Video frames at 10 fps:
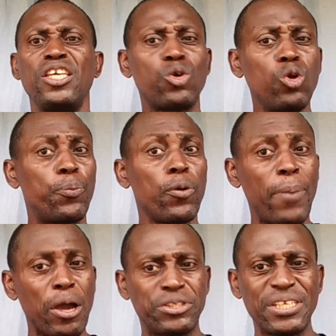Include
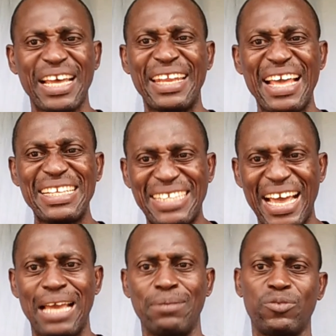probiotics and
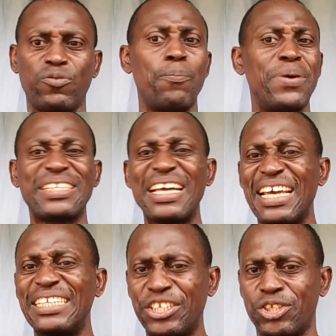enzymes for better
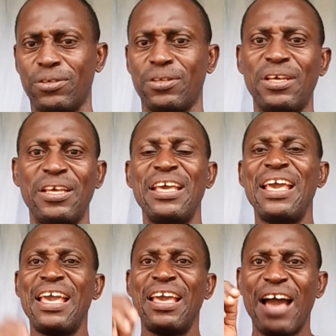digestion.
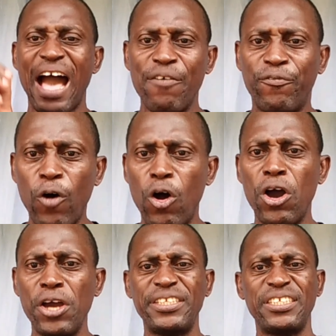
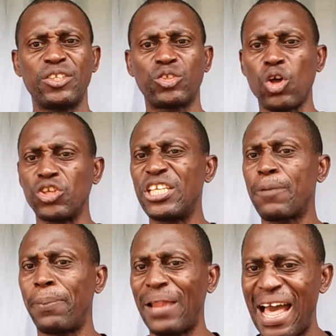Avoid
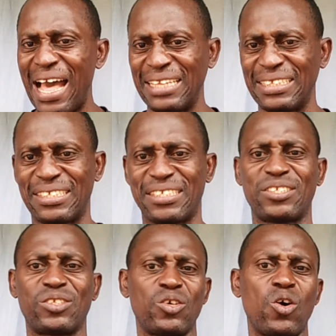toxic
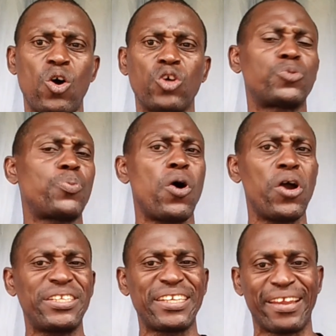plants or
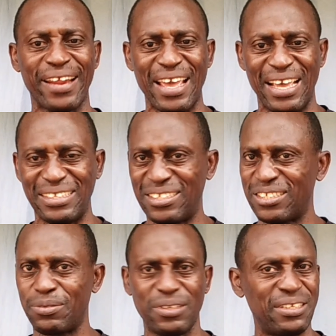spoiled
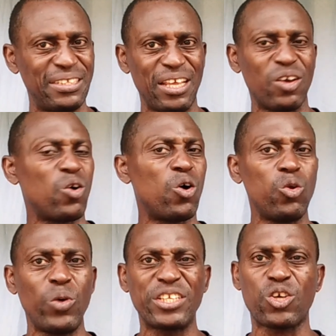grains. They
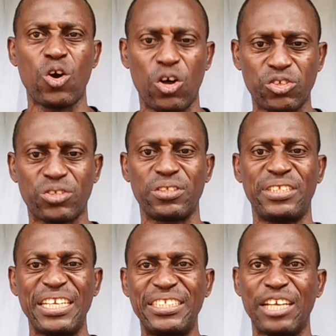always cause
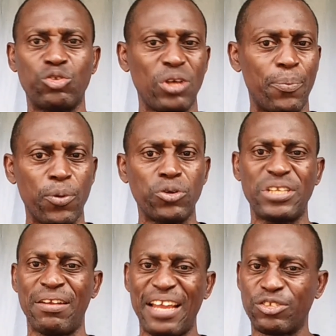danger to your
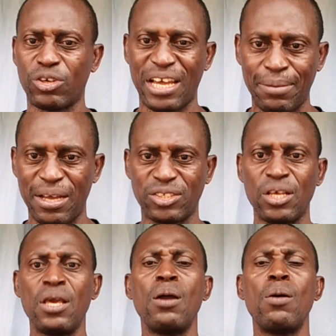poultry and livestock
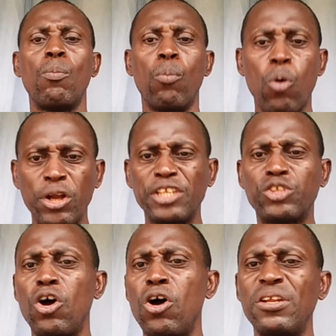animals.
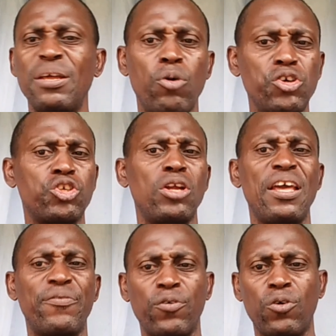Monitor the moisture
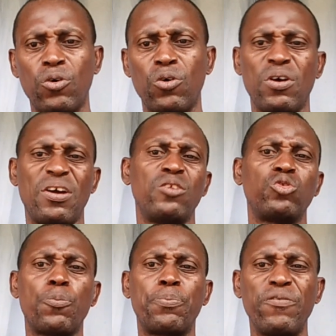level
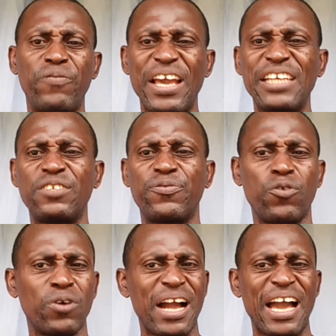to prevent
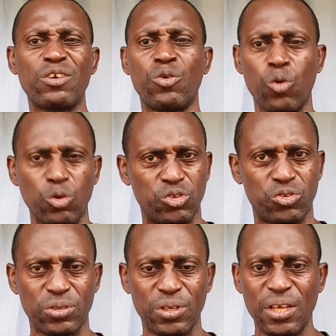fungal
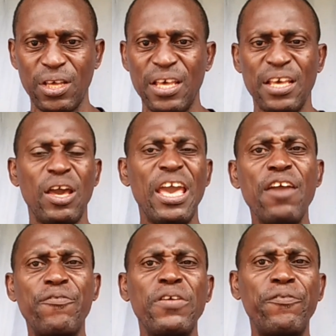growth.
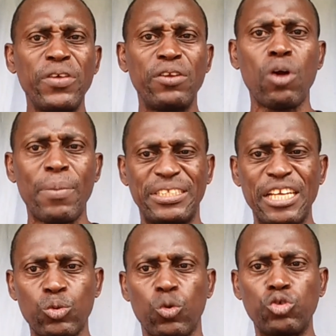Every feed raw
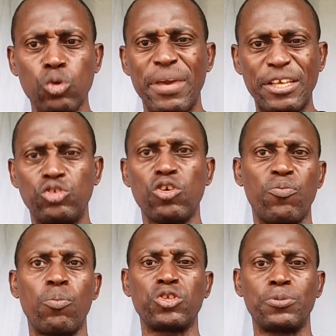materials you want to make use
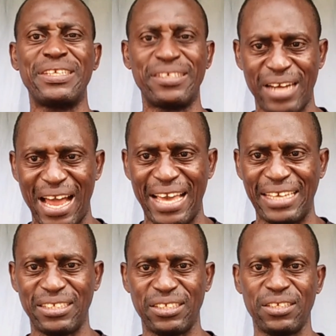of must be
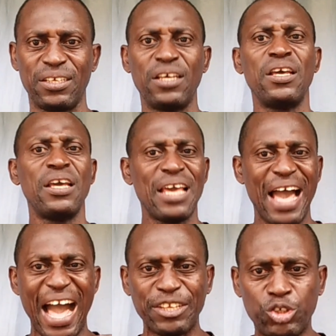dried.
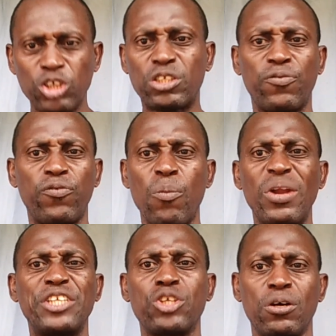Adjust
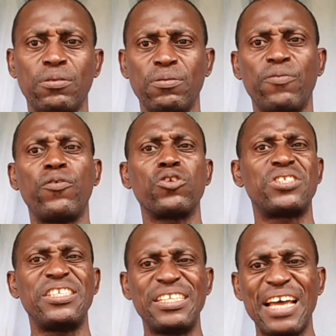formulation for
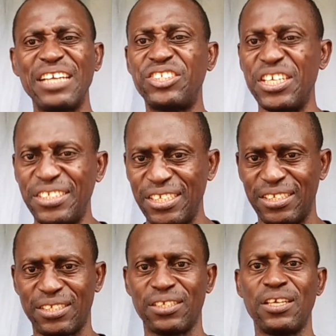seasonal
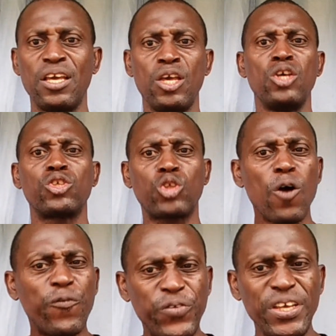changes.
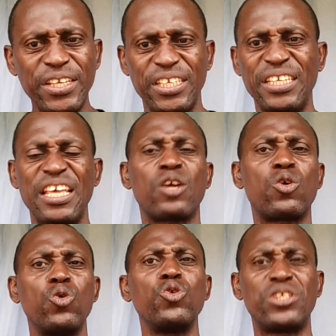Store feed in a
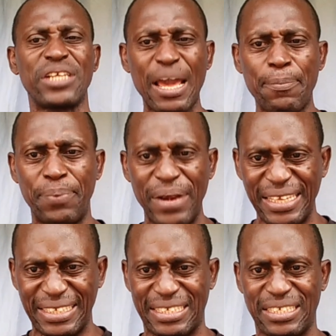cool, dry
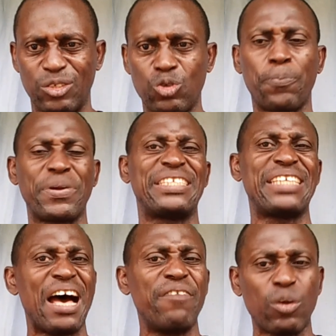place to
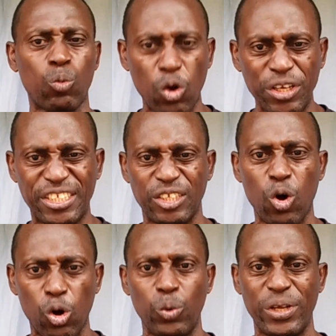preserve the quality
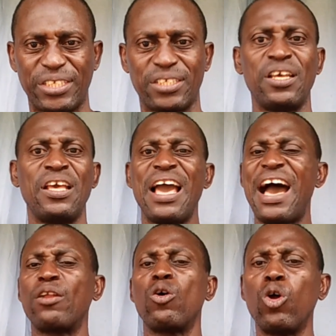always.
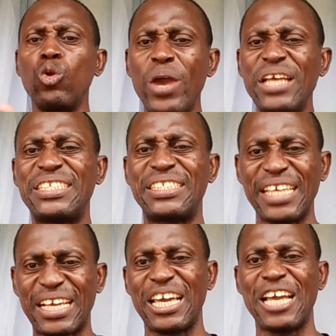And always
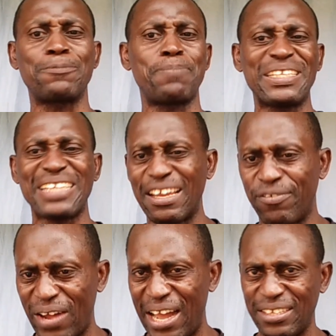seek expert
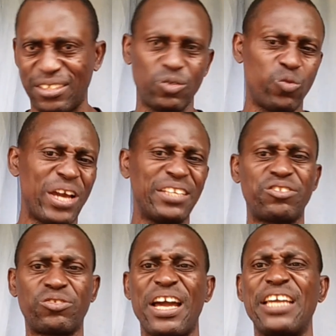advice
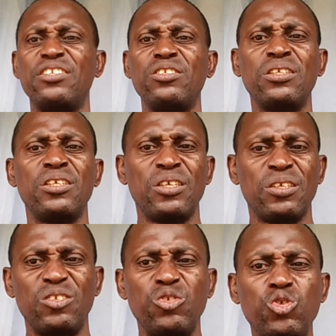when trying
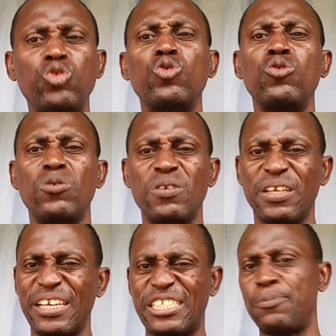new
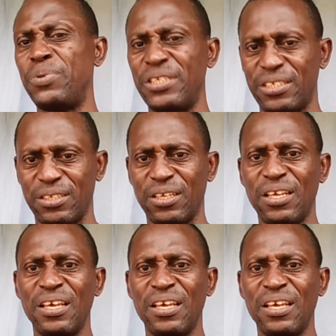recipes.